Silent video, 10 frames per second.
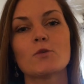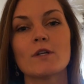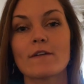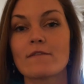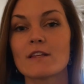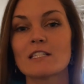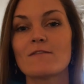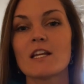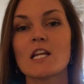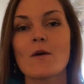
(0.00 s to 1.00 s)
to give this
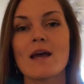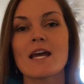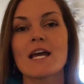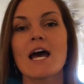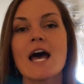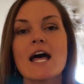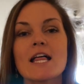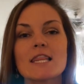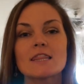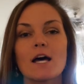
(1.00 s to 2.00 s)
video a
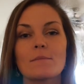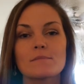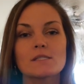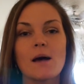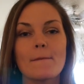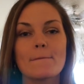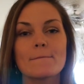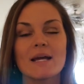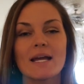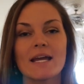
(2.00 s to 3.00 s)
thumbs up
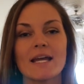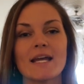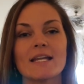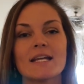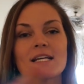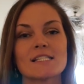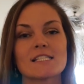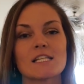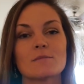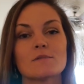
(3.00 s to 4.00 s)
and
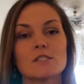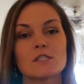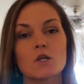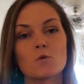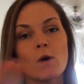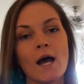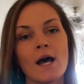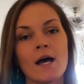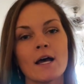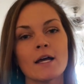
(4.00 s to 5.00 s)

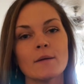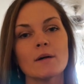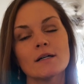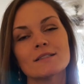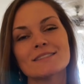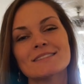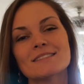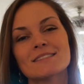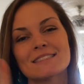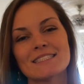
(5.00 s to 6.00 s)
subscribe.
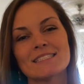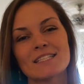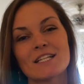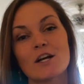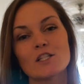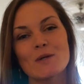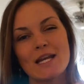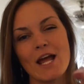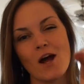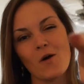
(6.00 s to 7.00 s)
Go do
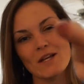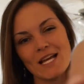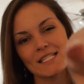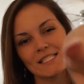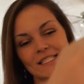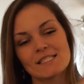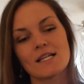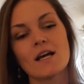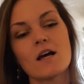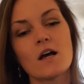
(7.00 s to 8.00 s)
it now. Yes.
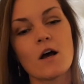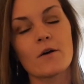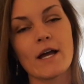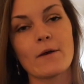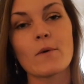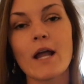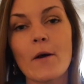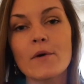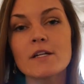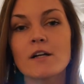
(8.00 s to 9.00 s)
Okay, what
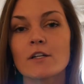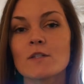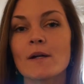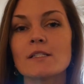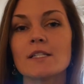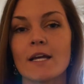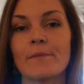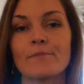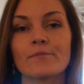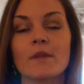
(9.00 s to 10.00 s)
I want to talk to you about today